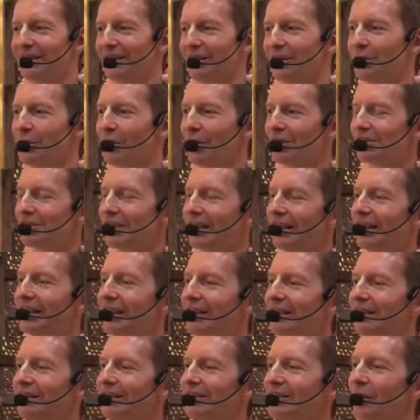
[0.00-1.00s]
You are
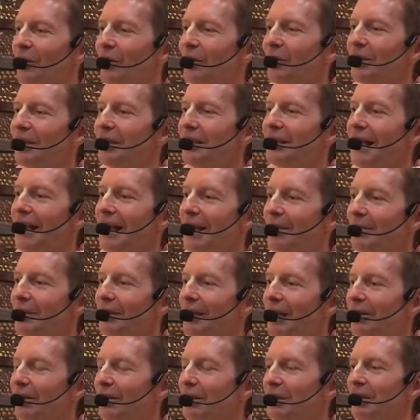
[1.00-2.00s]
saying the holy name
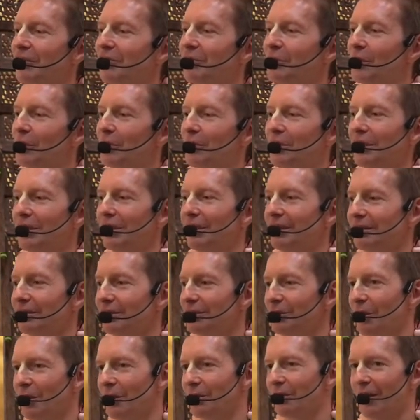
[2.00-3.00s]
cannot give mukti?
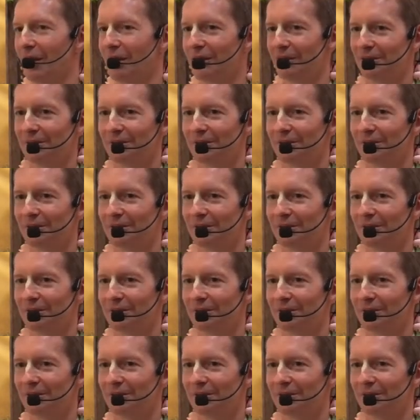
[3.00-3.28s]
You are wrong.